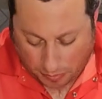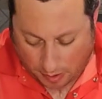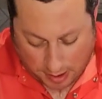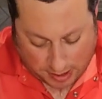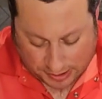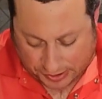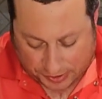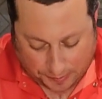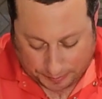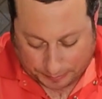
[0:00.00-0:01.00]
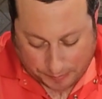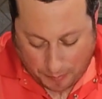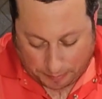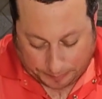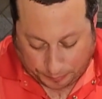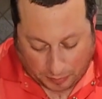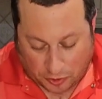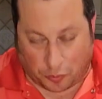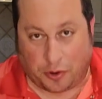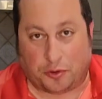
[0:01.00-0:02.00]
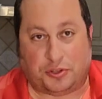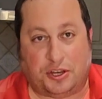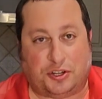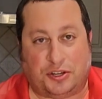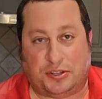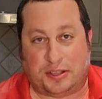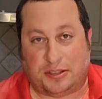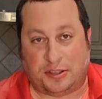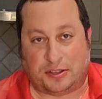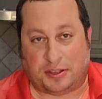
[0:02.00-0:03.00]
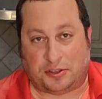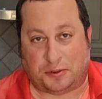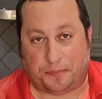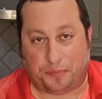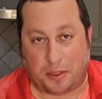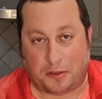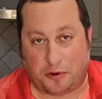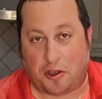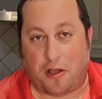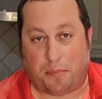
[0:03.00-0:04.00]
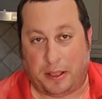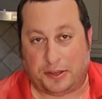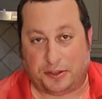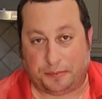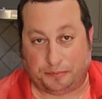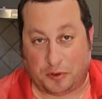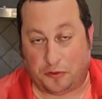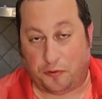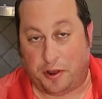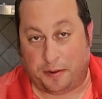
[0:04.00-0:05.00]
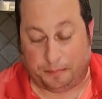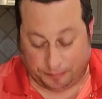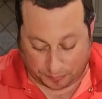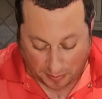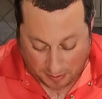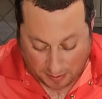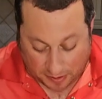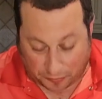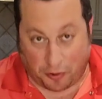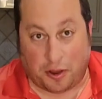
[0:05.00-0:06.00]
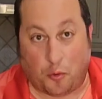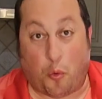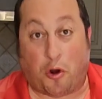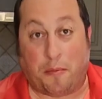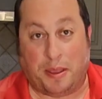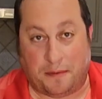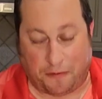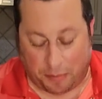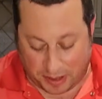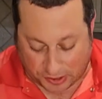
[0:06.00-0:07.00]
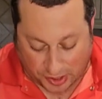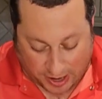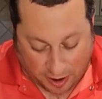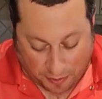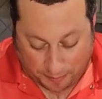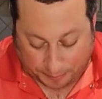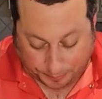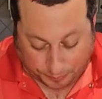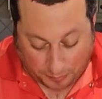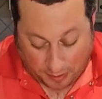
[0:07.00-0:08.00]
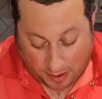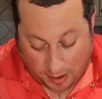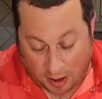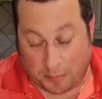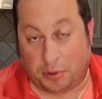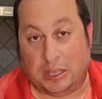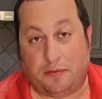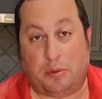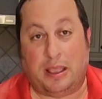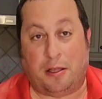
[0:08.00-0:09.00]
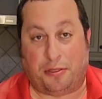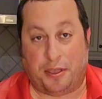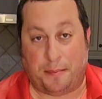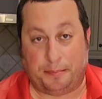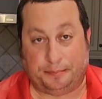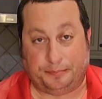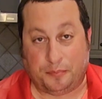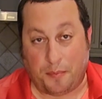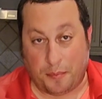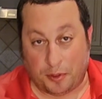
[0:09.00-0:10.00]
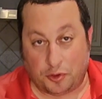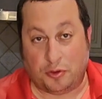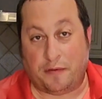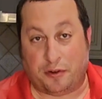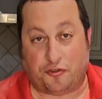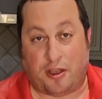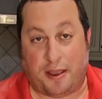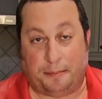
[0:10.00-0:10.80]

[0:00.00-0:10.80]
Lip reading: It's one of those dishes that it's very complex. It's very warming from the inside out. Unbelievably healthy. Do give it a try.